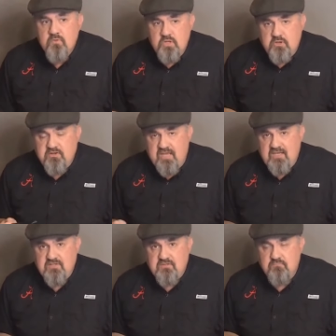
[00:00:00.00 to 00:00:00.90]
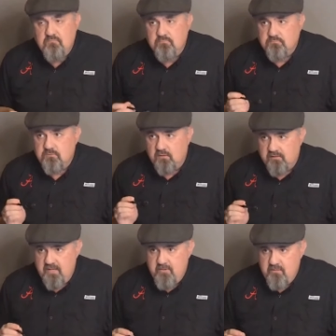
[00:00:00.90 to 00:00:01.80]
You can taste the
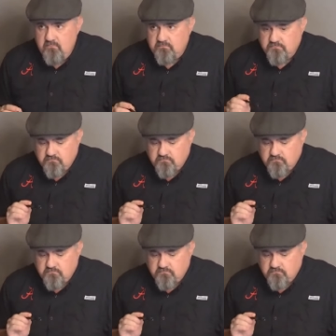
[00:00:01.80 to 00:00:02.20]
lemon.